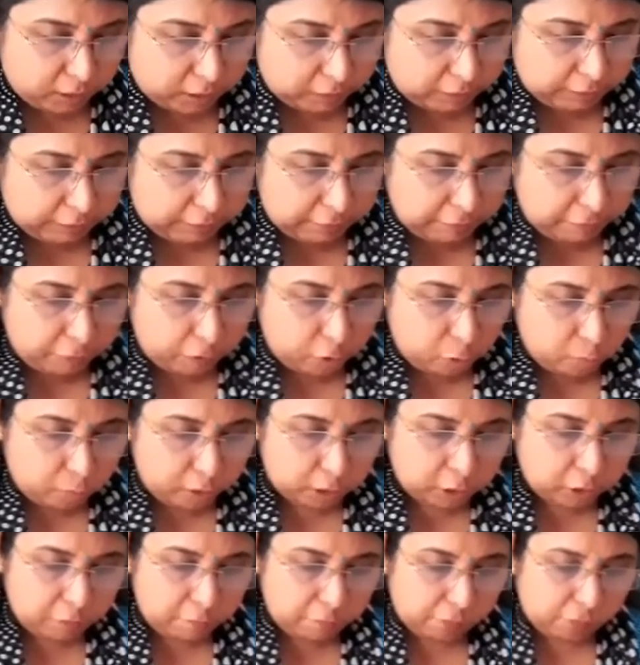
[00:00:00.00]
The
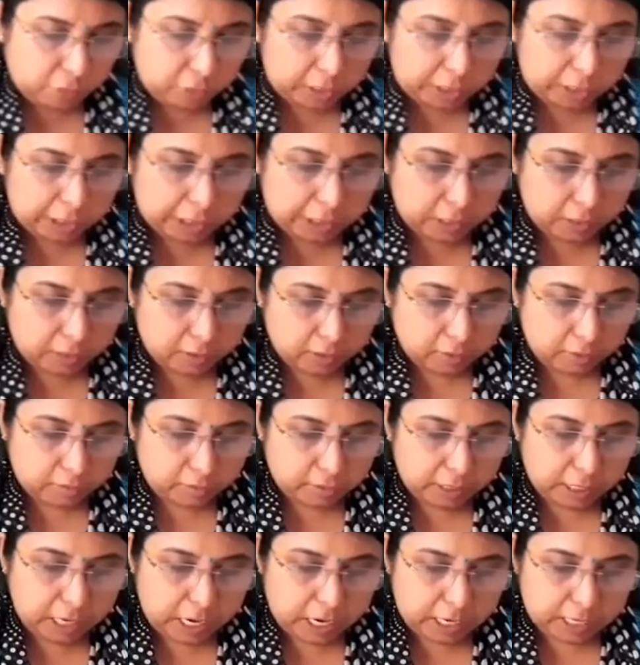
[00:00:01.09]
information for a year
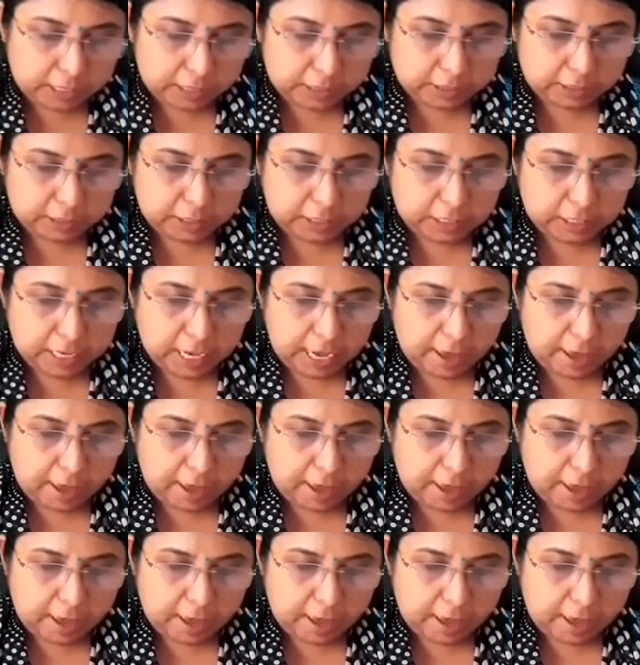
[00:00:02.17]
regarding the